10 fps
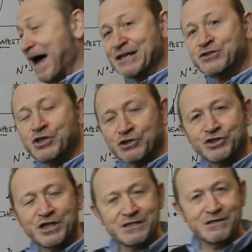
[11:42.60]
And
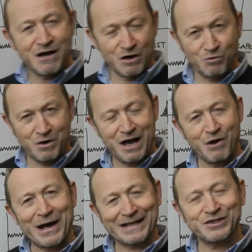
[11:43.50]
does it know
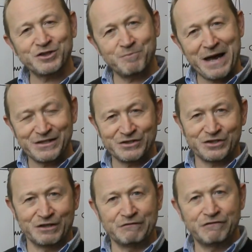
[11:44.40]
how
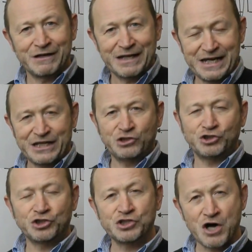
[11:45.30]
expensive
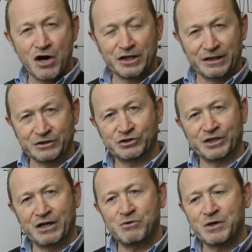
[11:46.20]
each dial is?
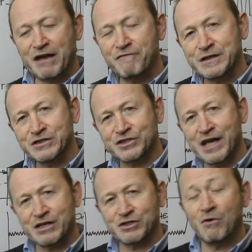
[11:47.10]
You know, if it
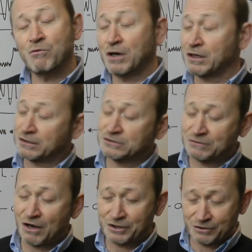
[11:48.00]
says, oh, well, I can,
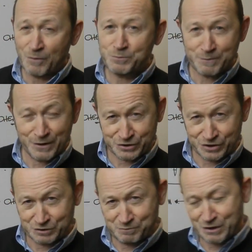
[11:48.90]
I can optimize
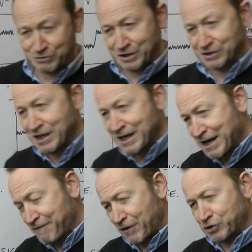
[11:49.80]
this process
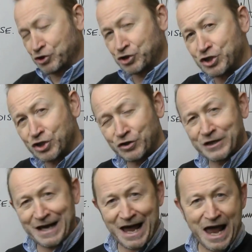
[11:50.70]
if I just turn
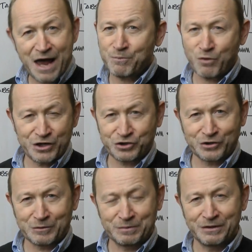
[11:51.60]
the air
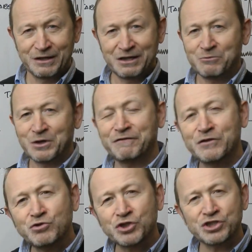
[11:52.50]
pressure up. Well, if
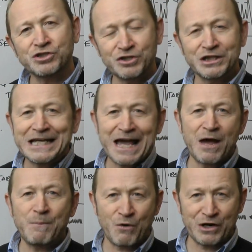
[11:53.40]
you just turn the
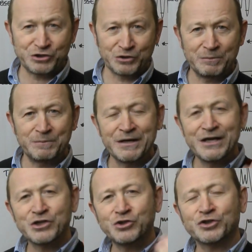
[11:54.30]
air pressure up,
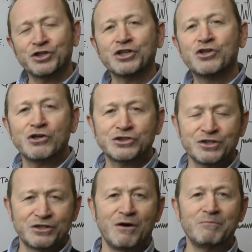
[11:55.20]
you're going to cost
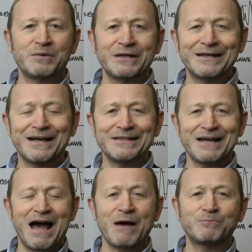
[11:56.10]
the company an
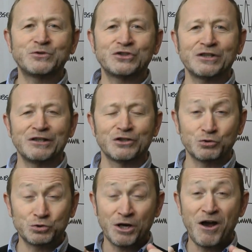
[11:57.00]

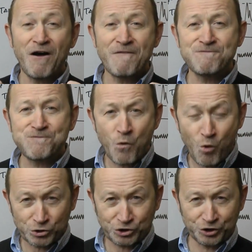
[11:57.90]
absolute
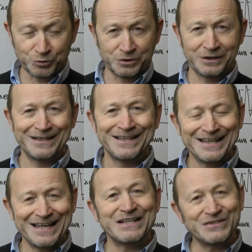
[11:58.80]
fortune.
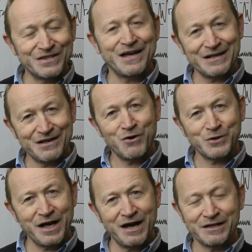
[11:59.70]
Is that
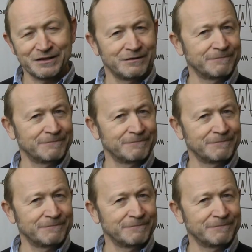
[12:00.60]
okay?